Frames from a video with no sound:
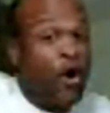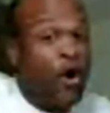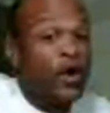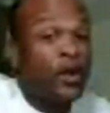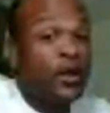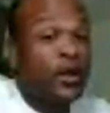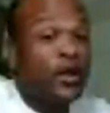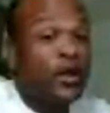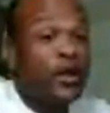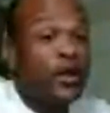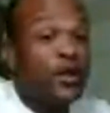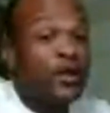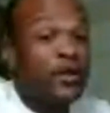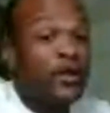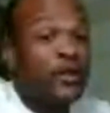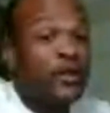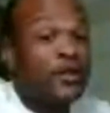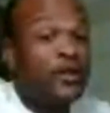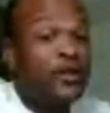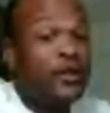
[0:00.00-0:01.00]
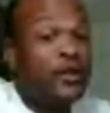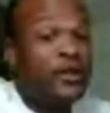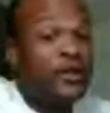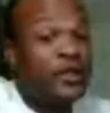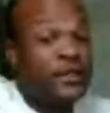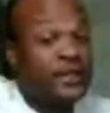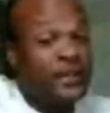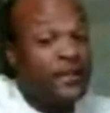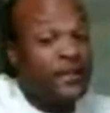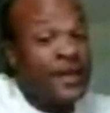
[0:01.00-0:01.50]
Or
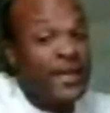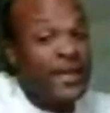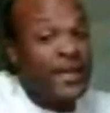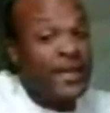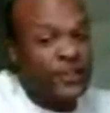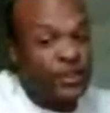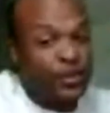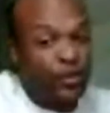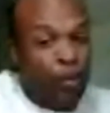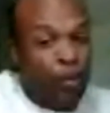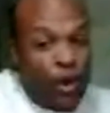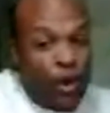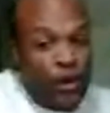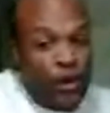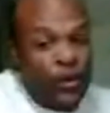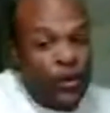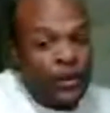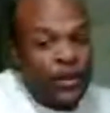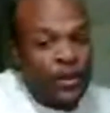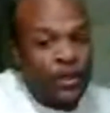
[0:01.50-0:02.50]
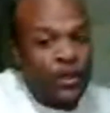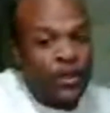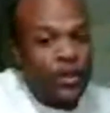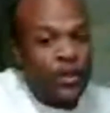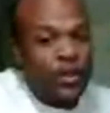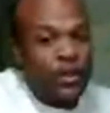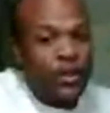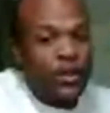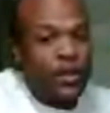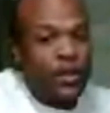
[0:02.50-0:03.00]
took somebody else's
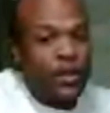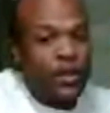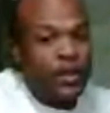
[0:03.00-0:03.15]
work